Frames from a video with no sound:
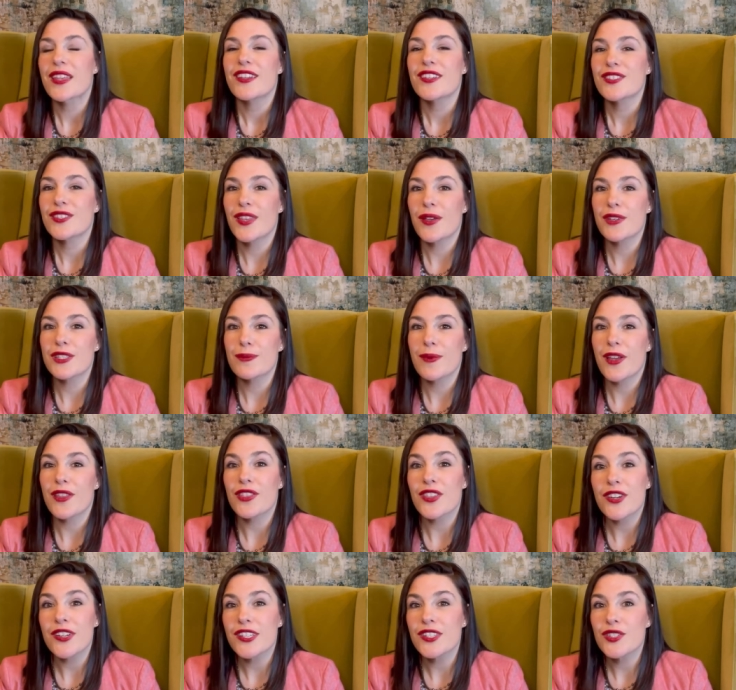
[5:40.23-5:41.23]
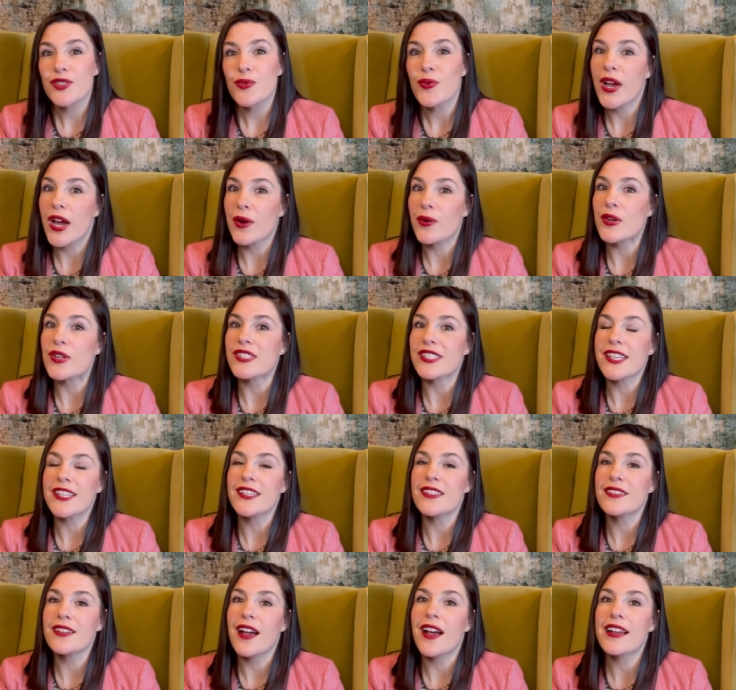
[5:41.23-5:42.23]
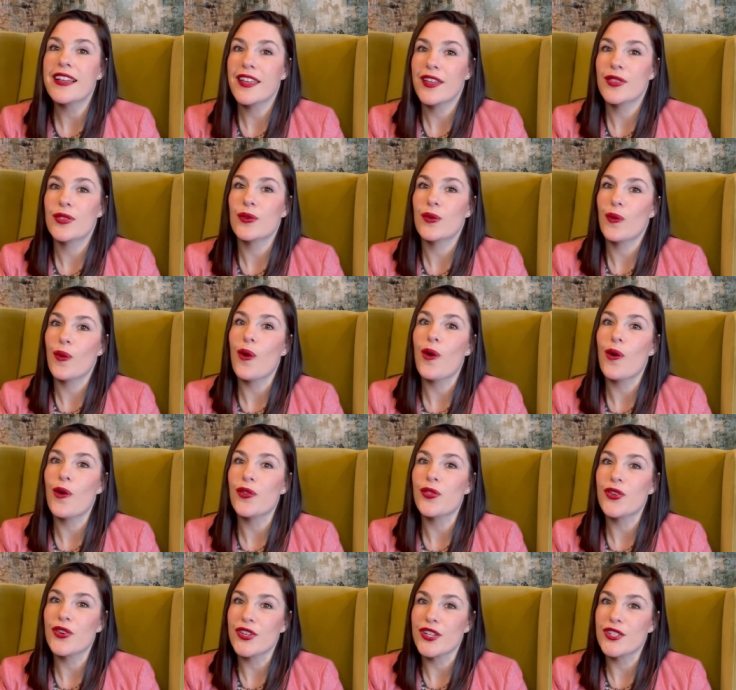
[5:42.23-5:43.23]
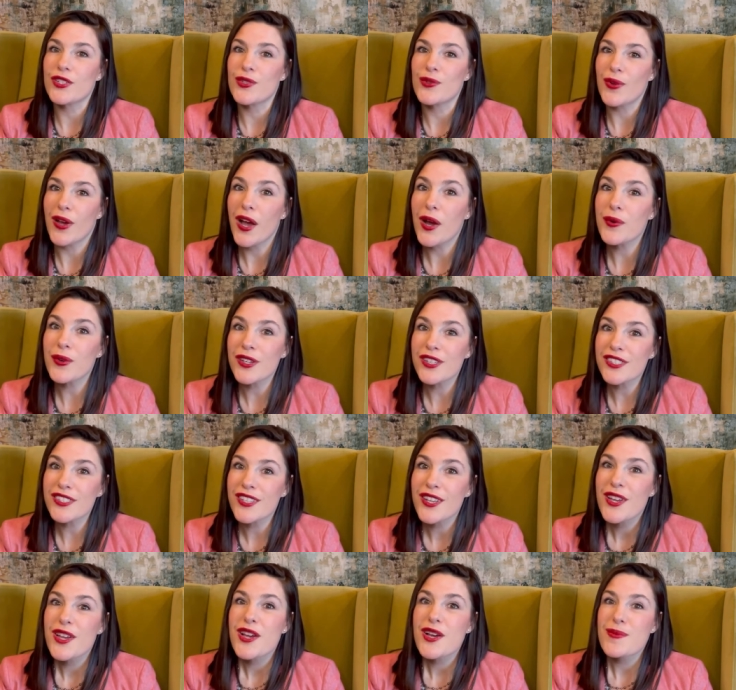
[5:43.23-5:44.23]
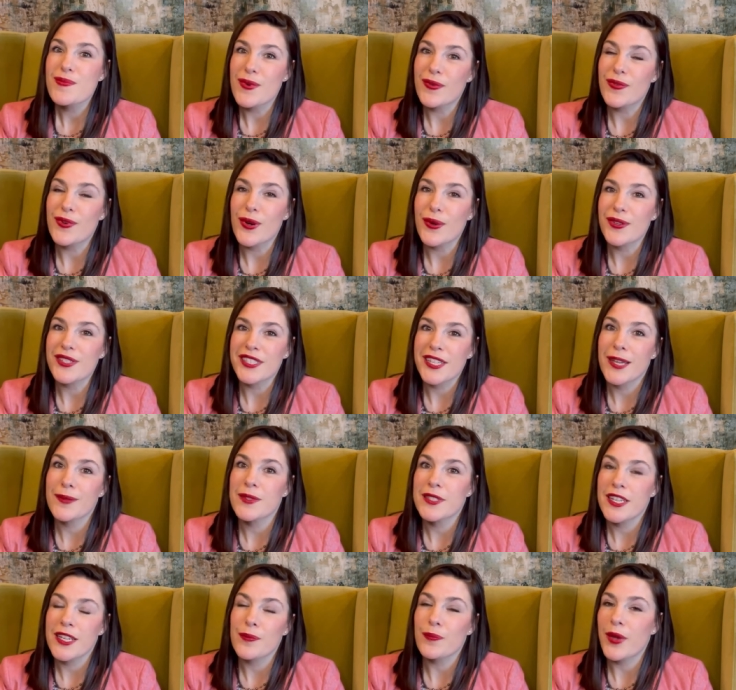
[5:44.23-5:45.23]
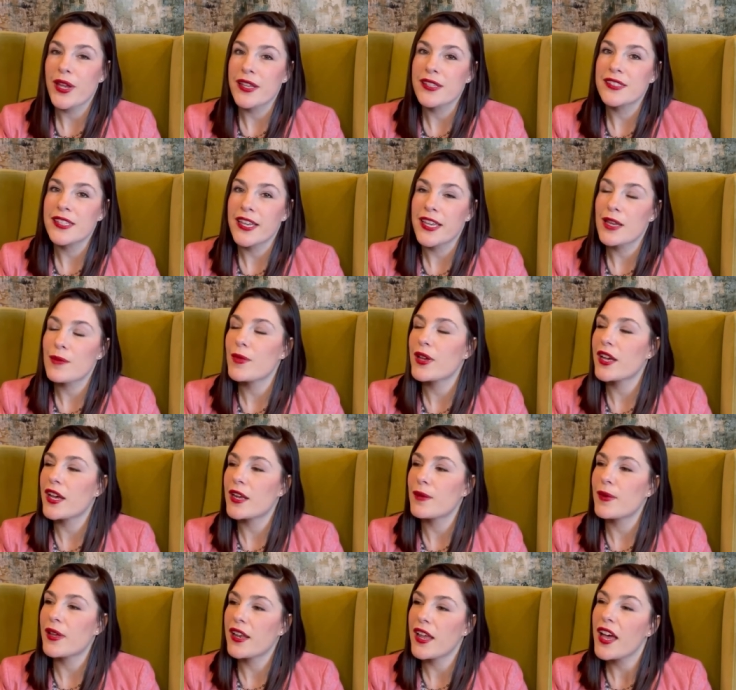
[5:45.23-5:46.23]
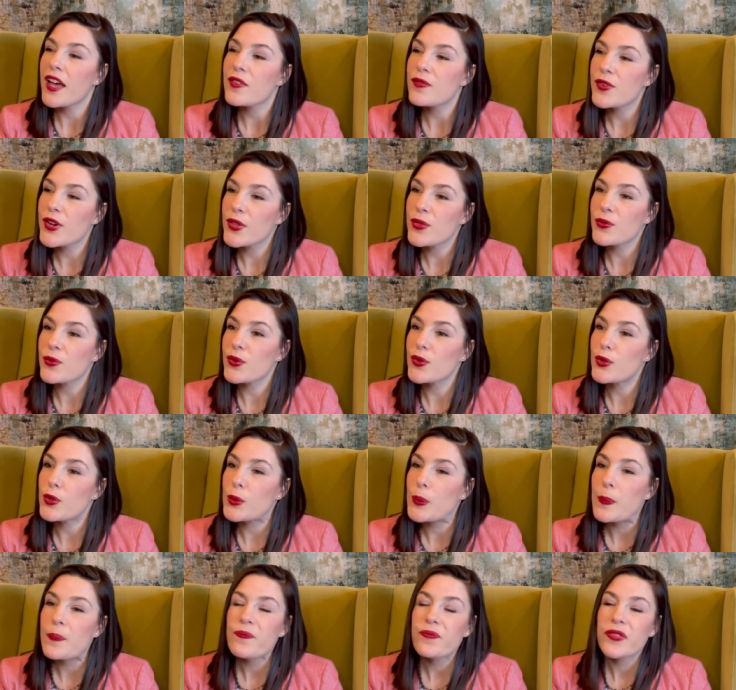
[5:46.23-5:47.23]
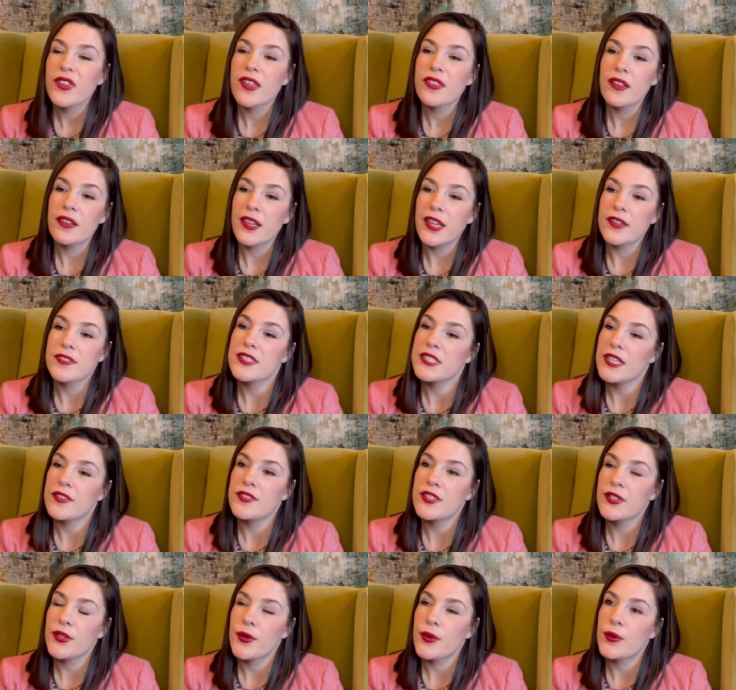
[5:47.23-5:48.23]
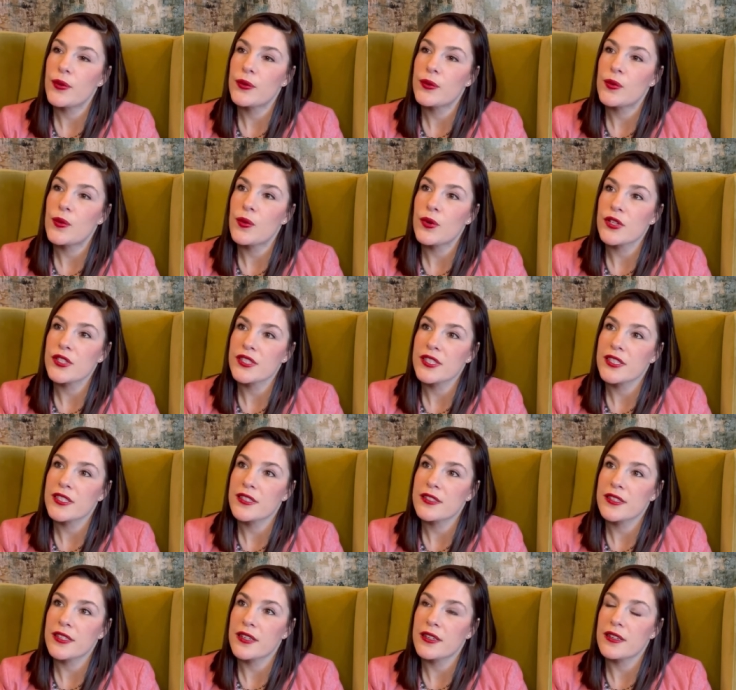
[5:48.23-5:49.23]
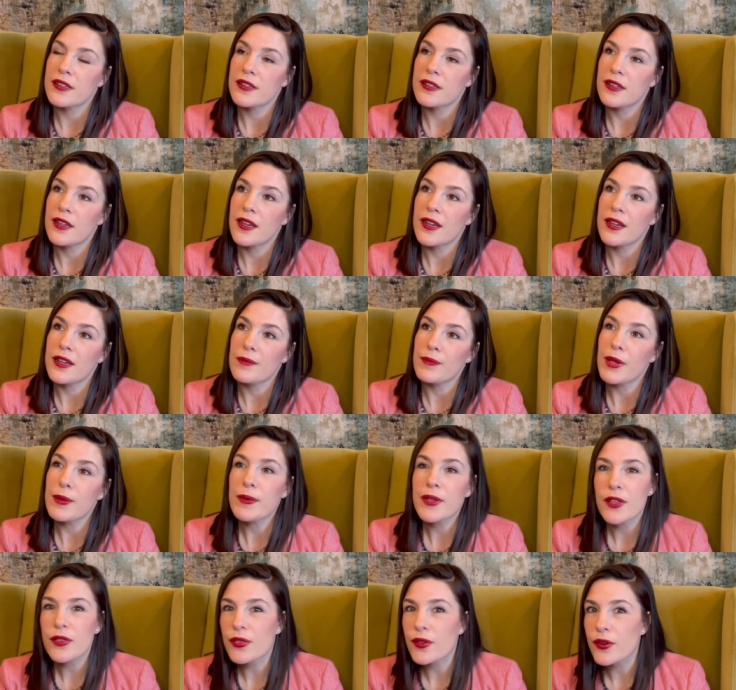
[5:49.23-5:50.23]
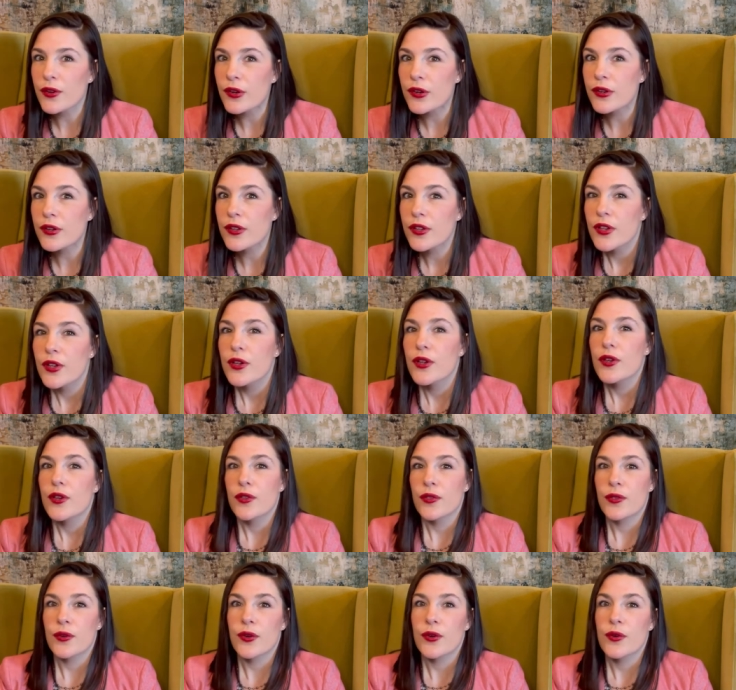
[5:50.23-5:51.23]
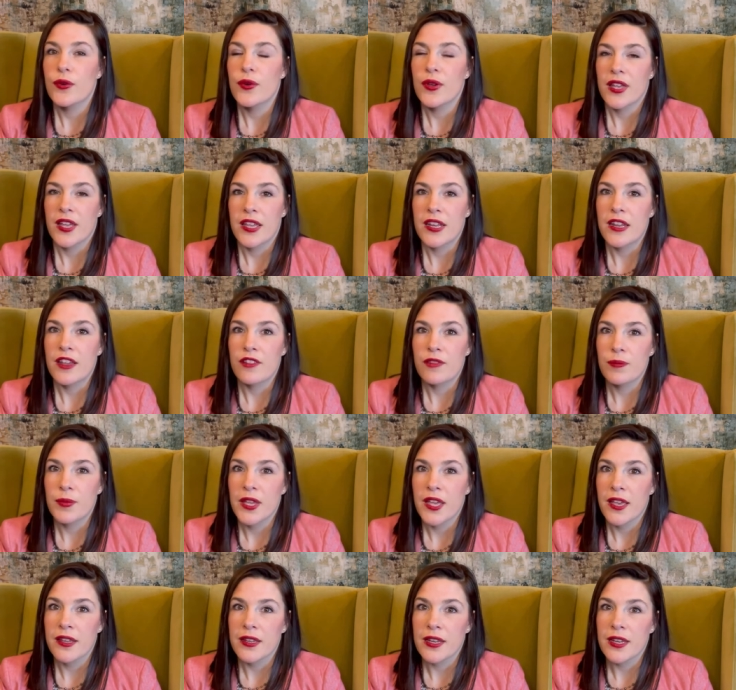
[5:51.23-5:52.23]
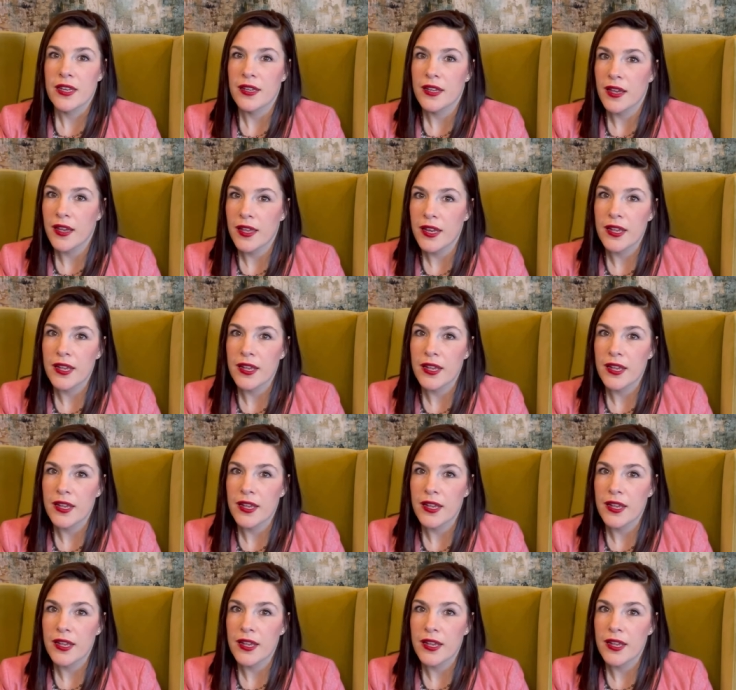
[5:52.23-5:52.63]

So that was about thirty-two hours. I did not get through all thirty-two hours before it was time to take my exam. I got about halfway through the life safety code courses and uh, maybe a third through N F P A ninety-nine.